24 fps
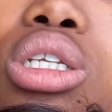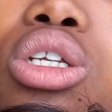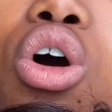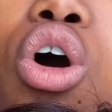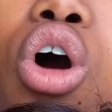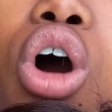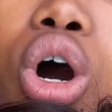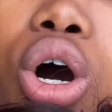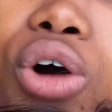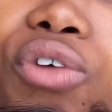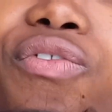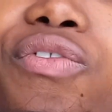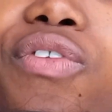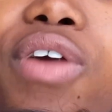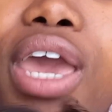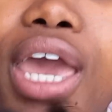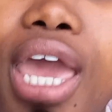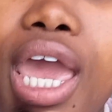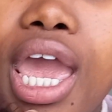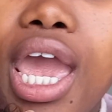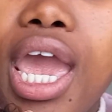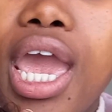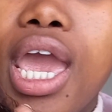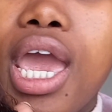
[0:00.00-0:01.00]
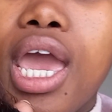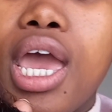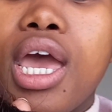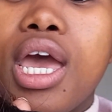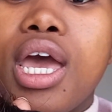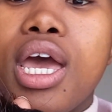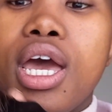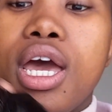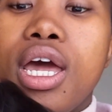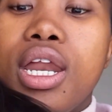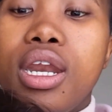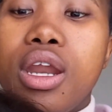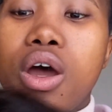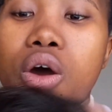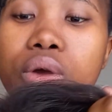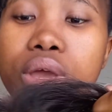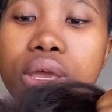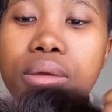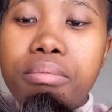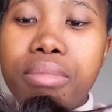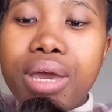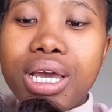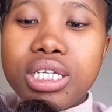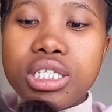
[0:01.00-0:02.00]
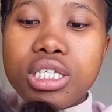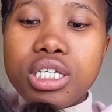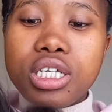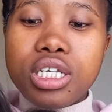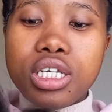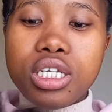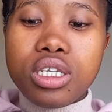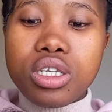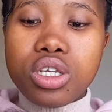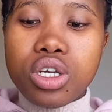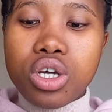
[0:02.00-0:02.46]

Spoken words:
of hair. Now imagine it